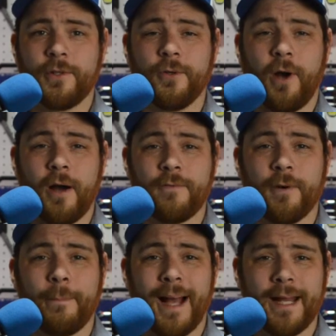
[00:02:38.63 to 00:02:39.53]
to
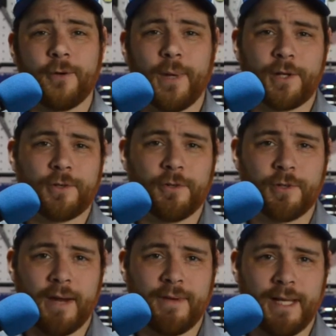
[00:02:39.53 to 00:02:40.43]
offer bi-directional
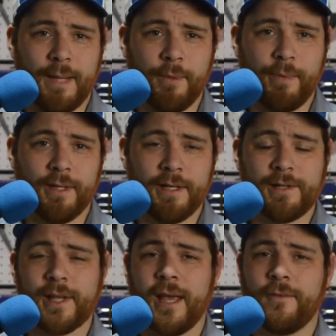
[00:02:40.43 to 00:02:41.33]
driving
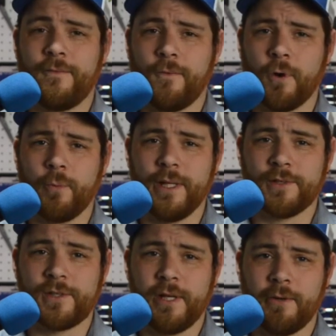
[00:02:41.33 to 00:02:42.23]
capabilities and four-wheel
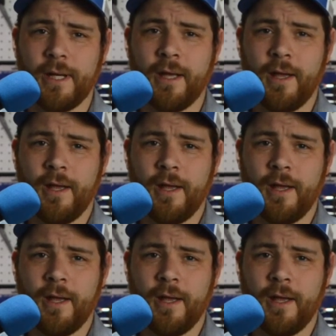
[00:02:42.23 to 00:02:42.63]
steering,